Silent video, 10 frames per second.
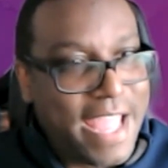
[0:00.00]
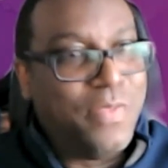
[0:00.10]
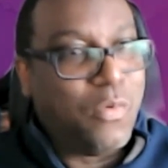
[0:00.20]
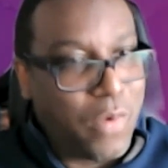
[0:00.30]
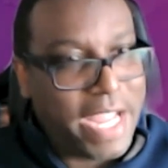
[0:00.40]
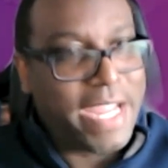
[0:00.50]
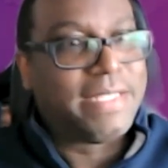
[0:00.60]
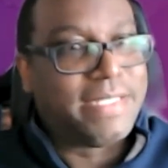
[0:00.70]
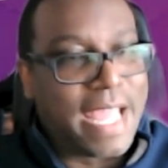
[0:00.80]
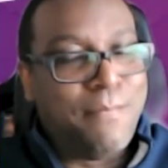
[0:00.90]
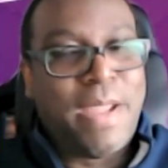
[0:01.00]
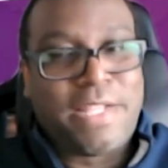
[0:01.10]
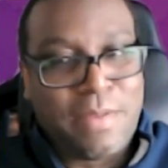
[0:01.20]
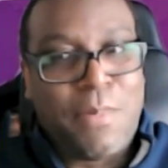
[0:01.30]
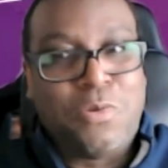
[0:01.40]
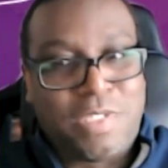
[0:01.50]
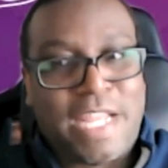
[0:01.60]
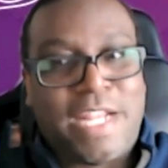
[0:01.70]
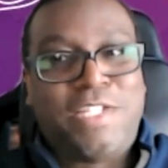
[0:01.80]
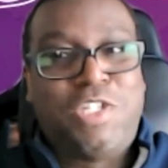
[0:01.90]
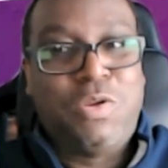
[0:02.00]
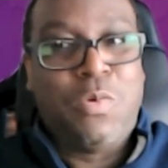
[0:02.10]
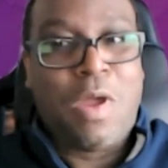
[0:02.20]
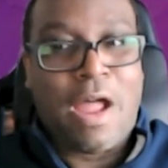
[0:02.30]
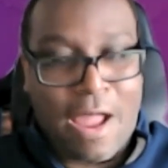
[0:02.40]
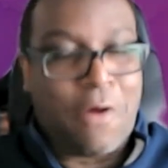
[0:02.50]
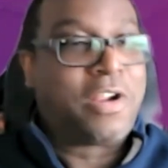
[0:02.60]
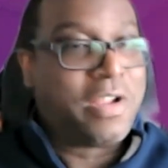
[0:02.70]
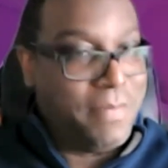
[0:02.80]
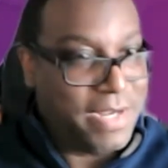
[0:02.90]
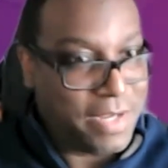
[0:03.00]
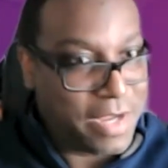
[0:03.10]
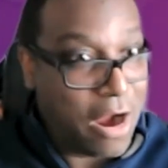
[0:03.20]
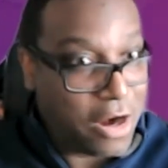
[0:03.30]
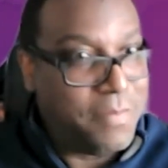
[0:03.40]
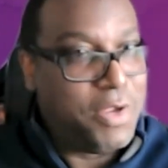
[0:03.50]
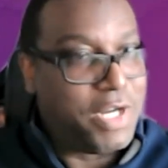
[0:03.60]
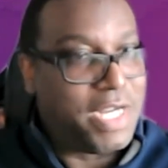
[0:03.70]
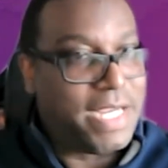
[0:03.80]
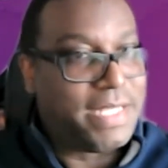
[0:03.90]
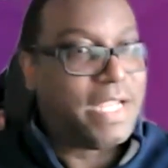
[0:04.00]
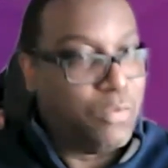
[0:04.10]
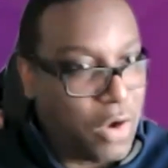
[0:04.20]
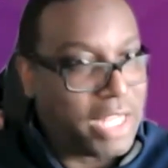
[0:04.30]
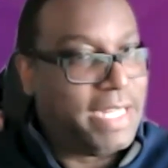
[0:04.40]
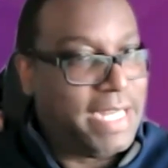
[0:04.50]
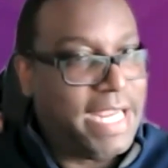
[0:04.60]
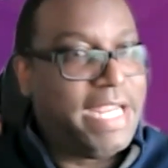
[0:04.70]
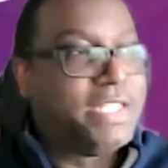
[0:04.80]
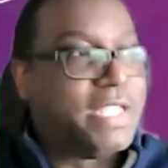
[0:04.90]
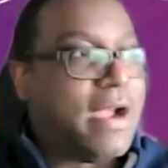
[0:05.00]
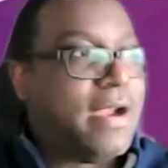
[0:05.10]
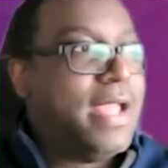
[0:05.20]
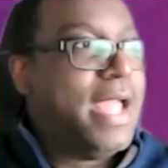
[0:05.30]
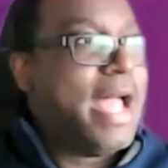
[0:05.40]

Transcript: and the ways that make the most sense to our communities and what the needs are,